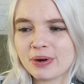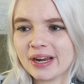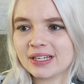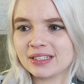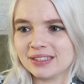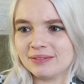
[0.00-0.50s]

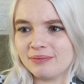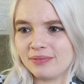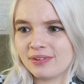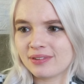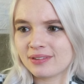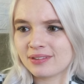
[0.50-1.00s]

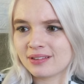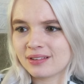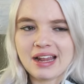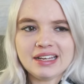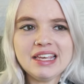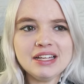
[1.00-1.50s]
pregnant
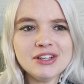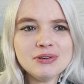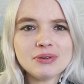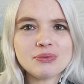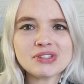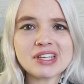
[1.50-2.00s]
and he
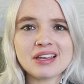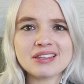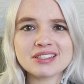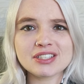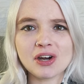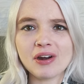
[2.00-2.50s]
knew it was
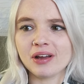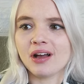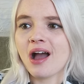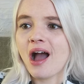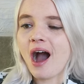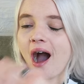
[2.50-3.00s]
his child
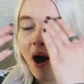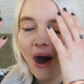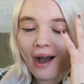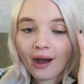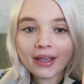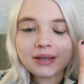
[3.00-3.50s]

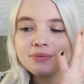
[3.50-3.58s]
i